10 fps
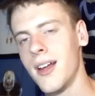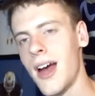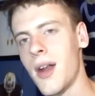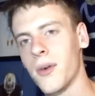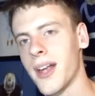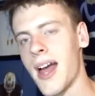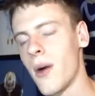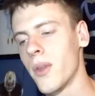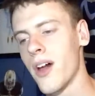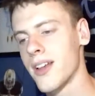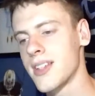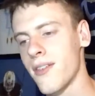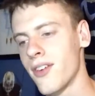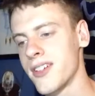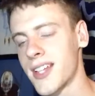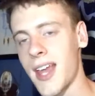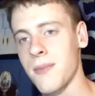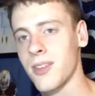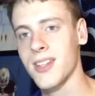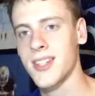I don't get how we lost that first
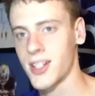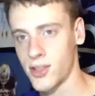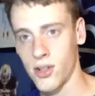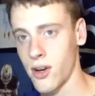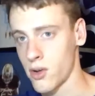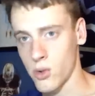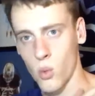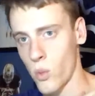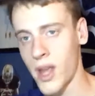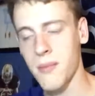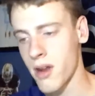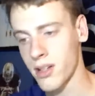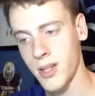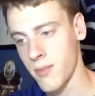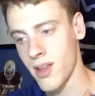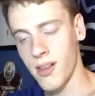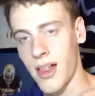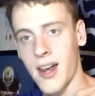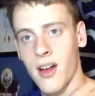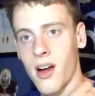game. The Sixers are a way better team than the
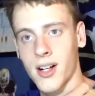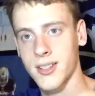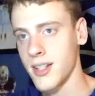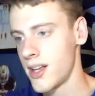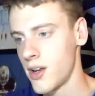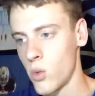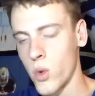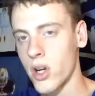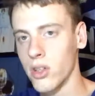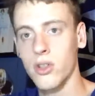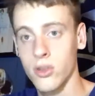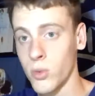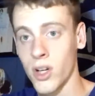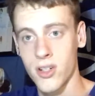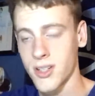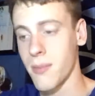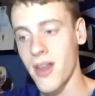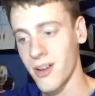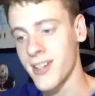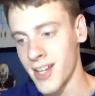Atlanta Hawks. Win or lose, we are just a
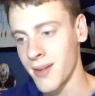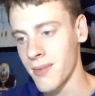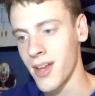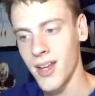better team.